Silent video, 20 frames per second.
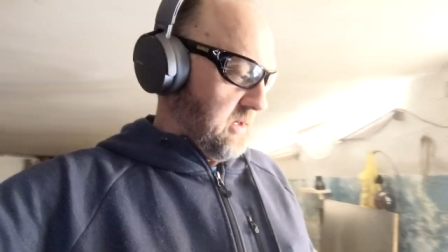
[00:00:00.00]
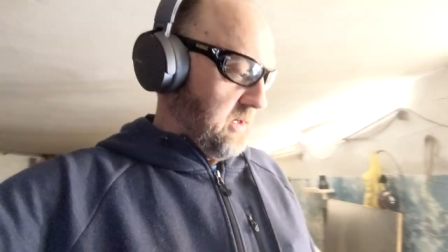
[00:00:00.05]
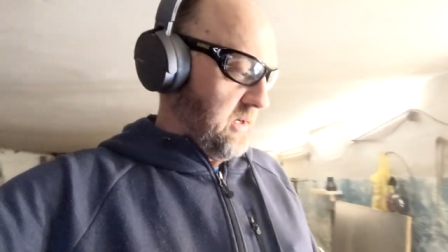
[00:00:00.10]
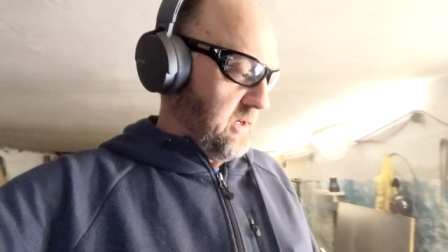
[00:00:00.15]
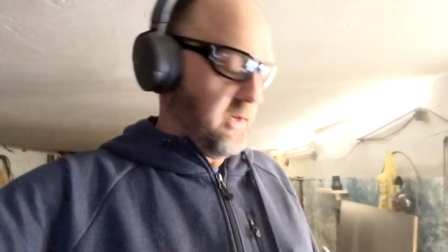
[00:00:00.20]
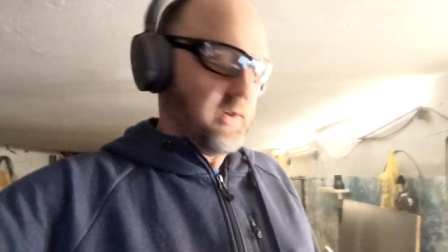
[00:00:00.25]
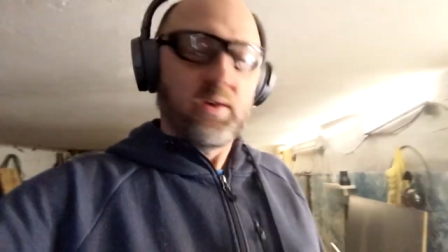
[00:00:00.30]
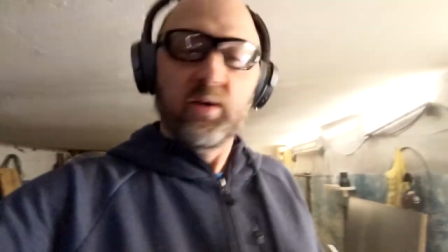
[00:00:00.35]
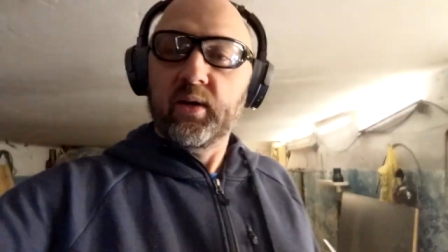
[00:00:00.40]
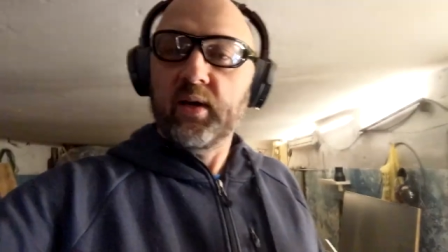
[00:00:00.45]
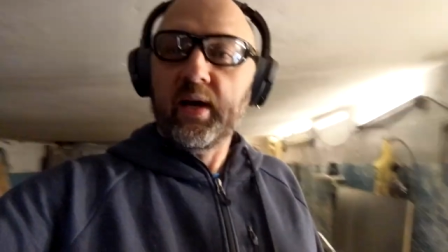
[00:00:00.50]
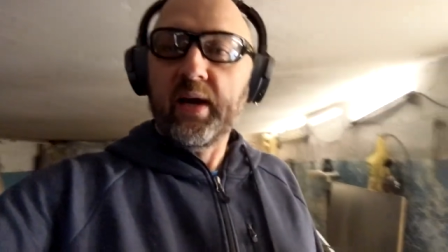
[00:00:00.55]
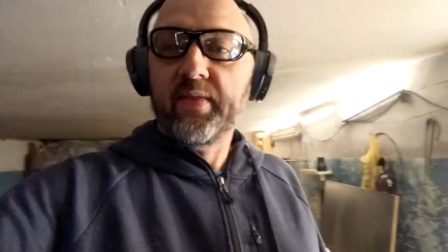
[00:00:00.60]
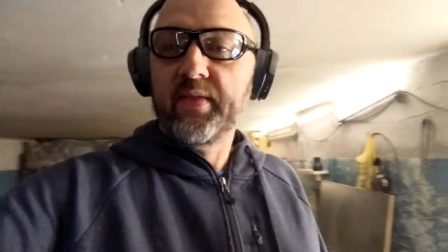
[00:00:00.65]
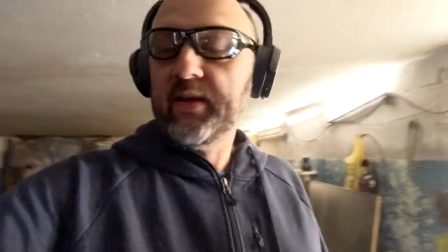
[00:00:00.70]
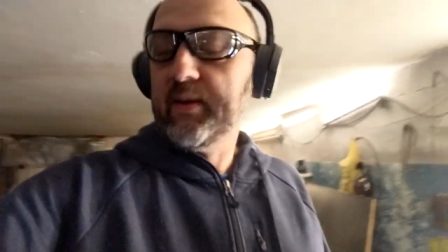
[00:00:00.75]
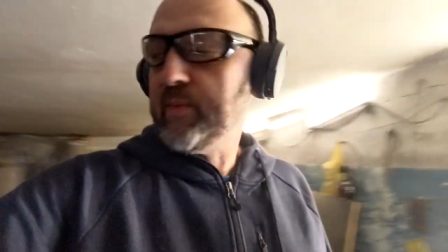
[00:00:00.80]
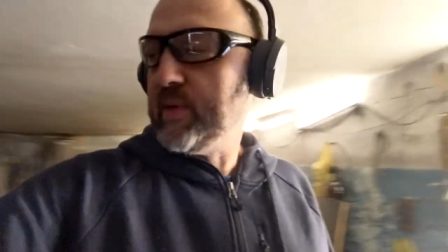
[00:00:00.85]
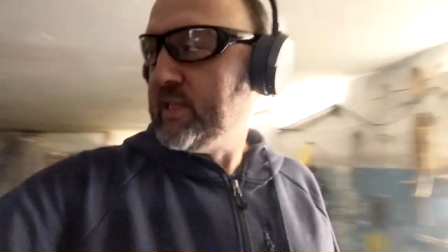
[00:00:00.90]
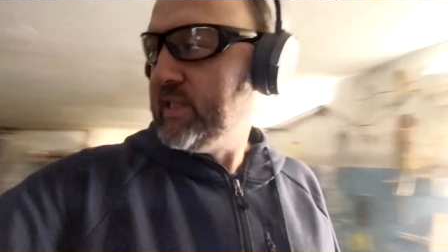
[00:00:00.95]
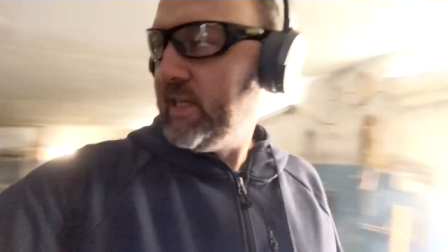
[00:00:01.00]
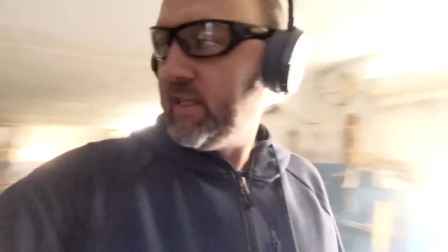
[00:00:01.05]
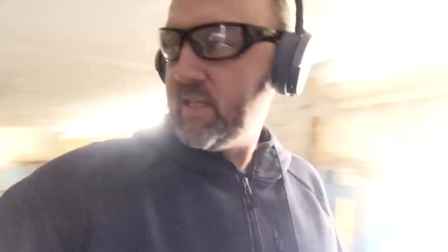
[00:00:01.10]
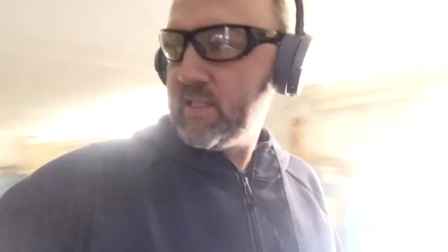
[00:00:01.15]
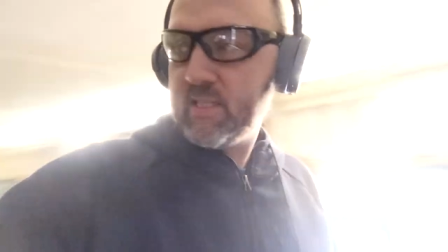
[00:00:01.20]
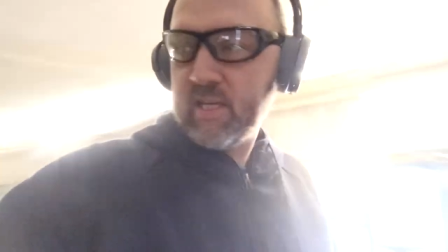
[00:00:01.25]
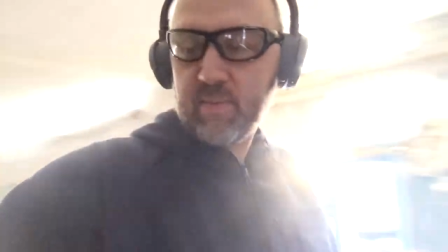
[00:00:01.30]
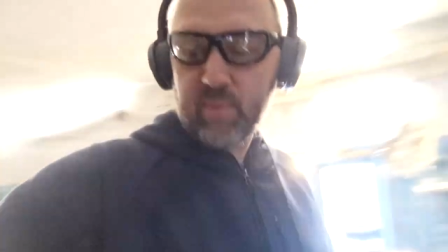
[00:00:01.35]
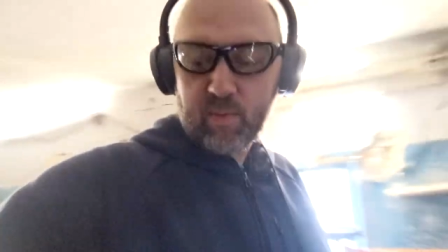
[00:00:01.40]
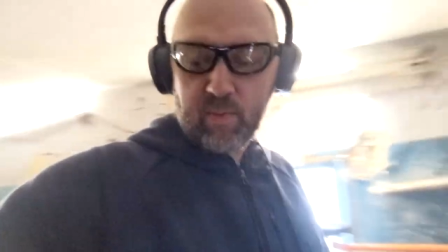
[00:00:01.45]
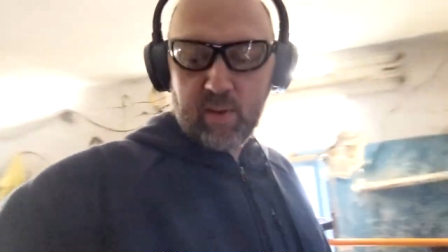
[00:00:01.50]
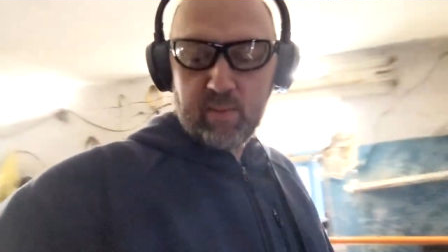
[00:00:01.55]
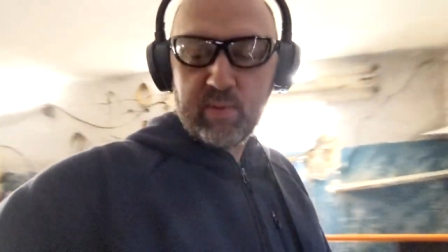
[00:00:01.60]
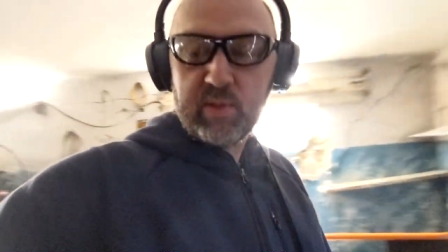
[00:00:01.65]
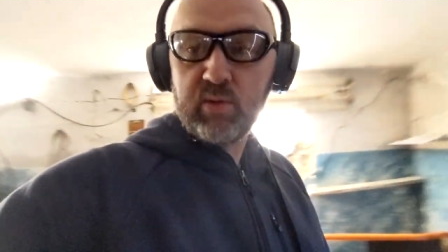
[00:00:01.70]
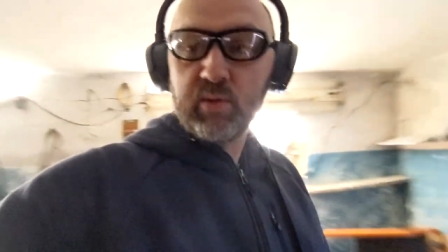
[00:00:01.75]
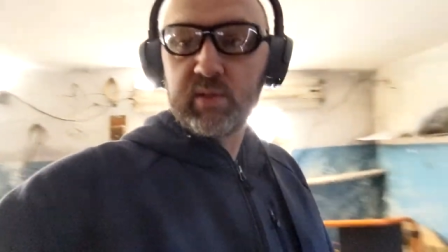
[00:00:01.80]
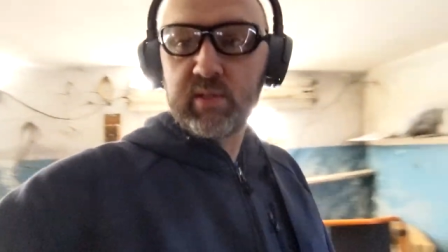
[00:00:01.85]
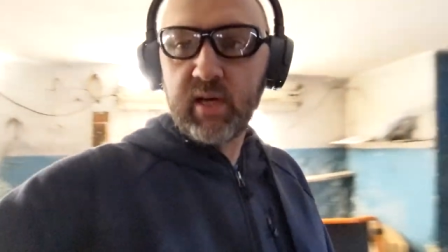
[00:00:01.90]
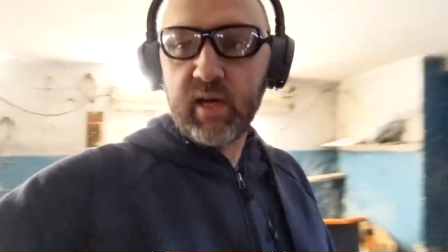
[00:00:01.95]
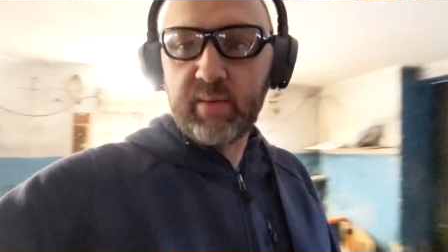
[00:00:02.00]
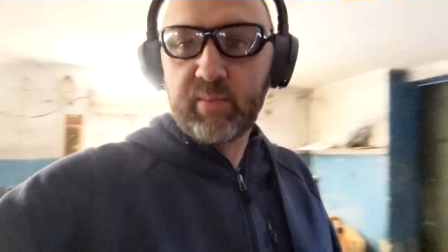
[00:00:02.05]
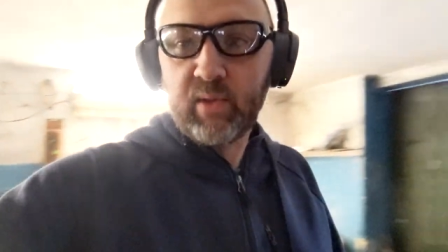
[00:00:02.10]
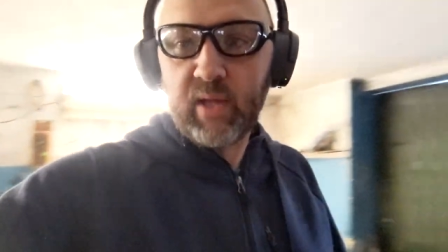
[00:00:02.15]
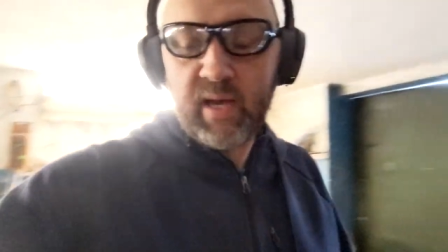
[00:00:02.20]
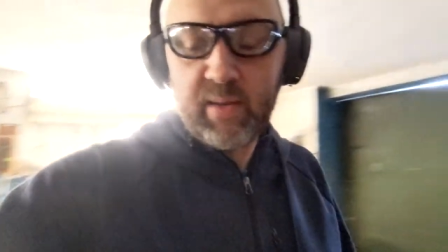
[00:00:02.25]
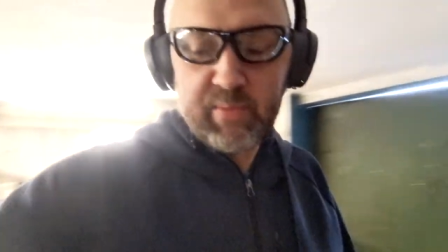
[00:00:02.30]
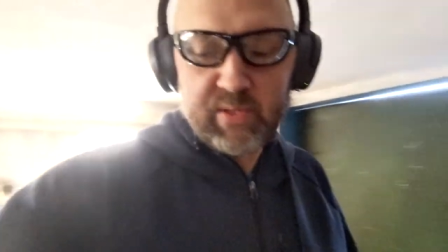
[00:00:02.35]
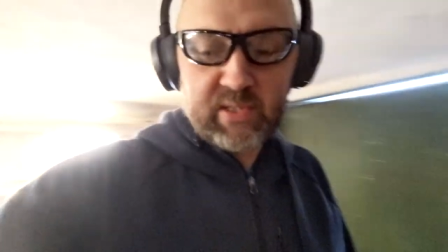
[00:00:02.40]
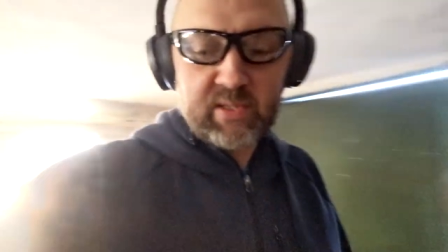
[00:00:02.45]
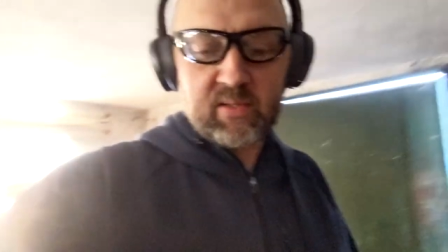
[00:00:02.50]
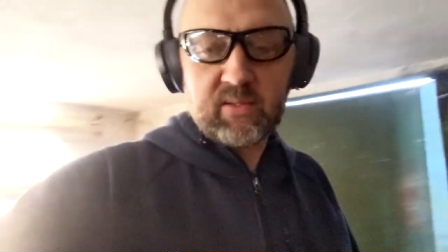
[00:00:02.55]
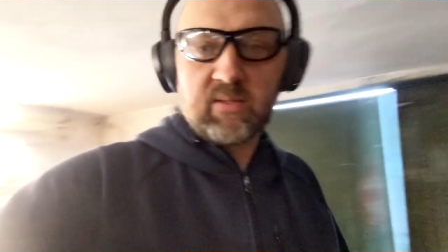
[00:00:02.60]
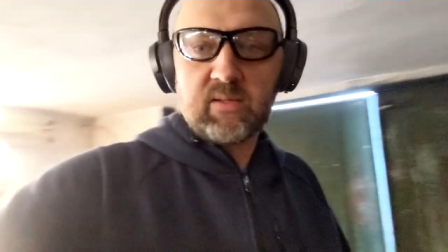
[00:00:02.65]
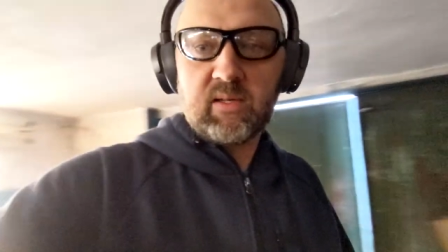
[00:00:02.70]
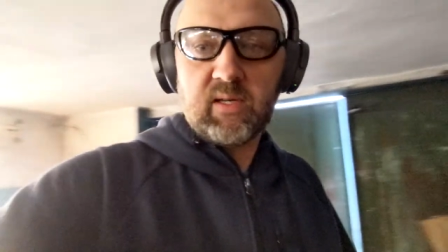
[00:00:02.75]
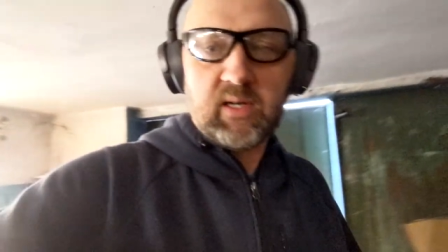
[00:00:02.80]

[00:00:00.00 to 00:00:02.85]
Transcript: I think I'm gonna set this up and maybe do a time lapse.